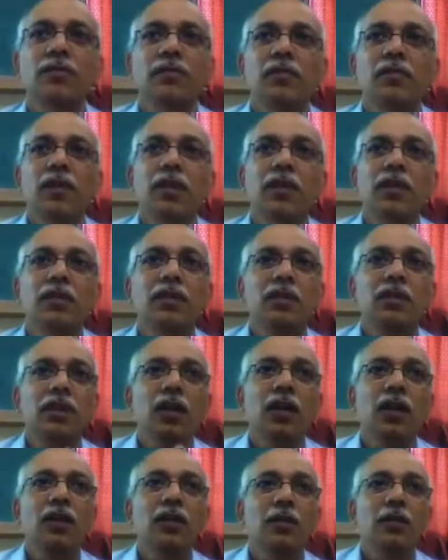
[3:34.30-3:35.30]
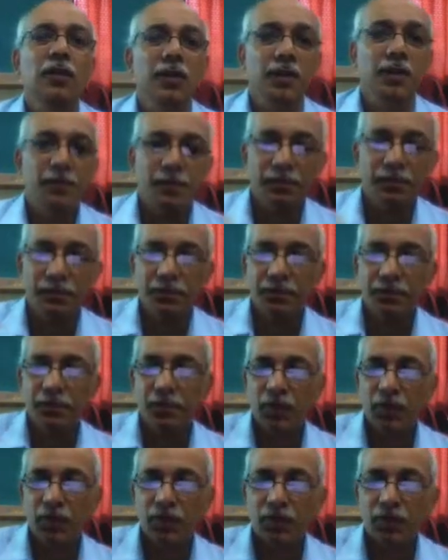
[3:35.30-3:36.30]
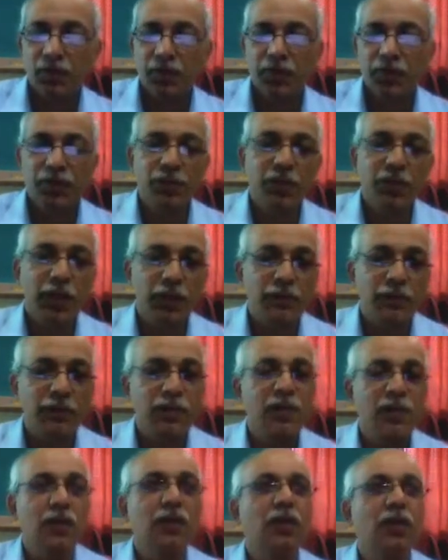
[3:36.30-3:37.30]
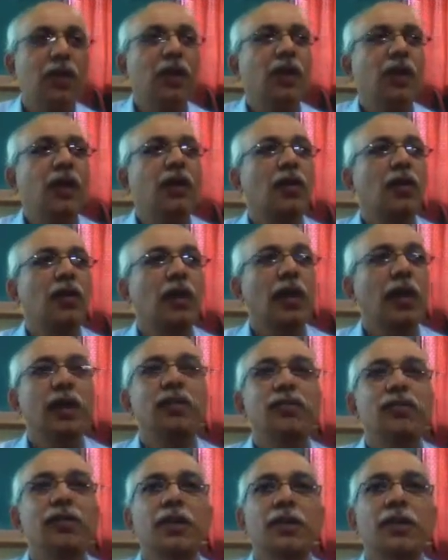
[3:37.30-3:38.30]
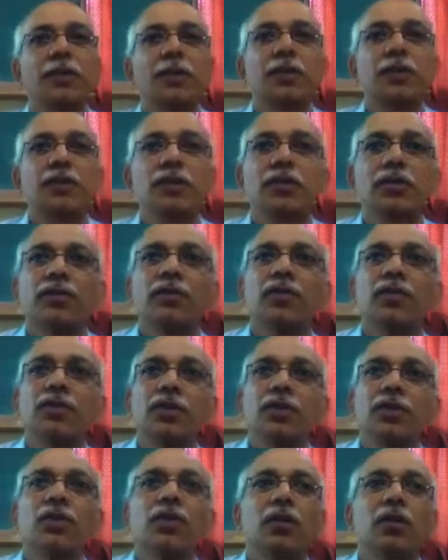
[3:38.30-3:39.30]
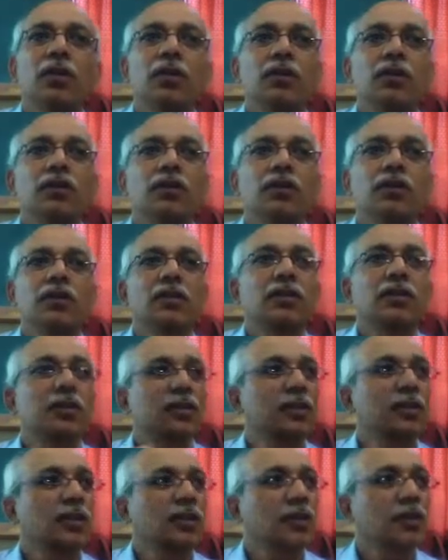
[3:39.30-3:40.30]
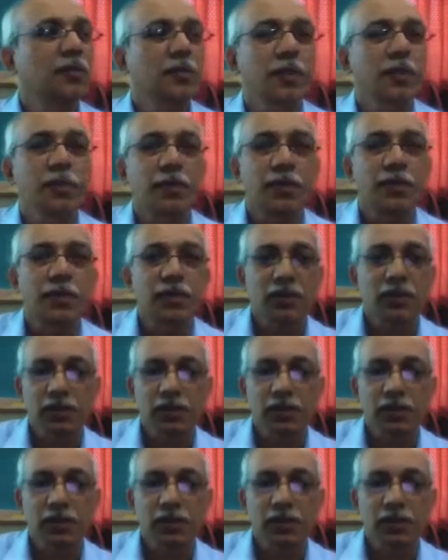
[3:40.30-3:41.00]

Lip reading: That is the ultimate aim. So, we should have a hands on experience of using all these things. This is the purpose.